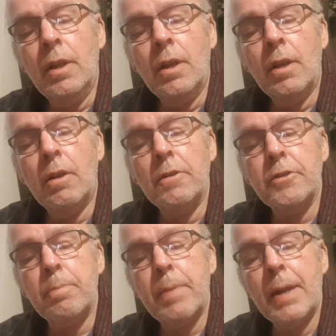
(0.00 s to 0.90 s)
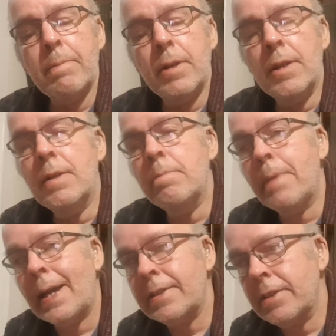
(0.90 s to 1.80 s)
Hot pepper
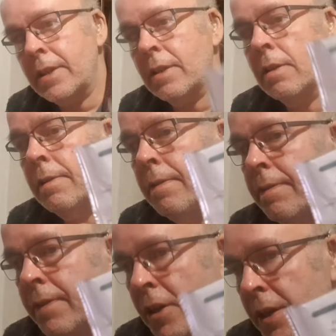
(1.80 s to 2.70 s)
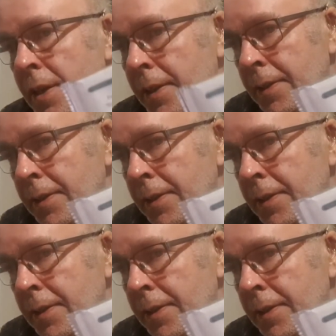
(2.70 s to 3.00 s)
basket of fire.